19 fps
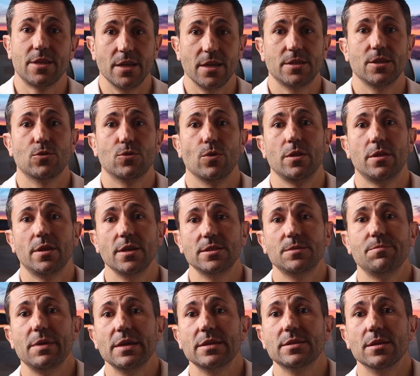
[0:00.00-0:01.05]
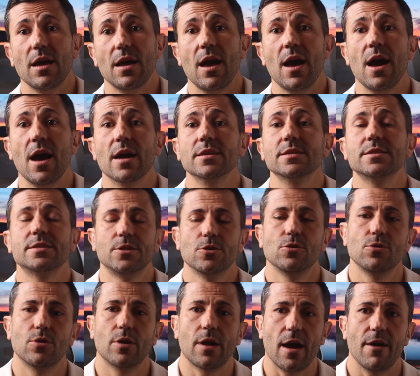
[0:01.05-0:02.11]
treated with this mix are
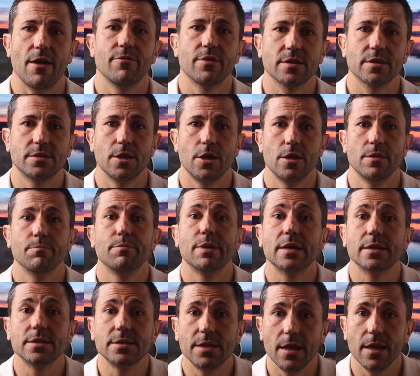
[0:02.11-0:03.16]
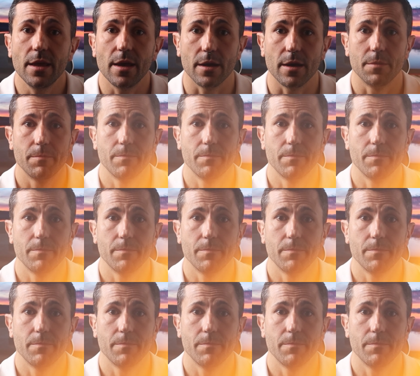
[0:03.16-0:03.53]
still covered in bacteria.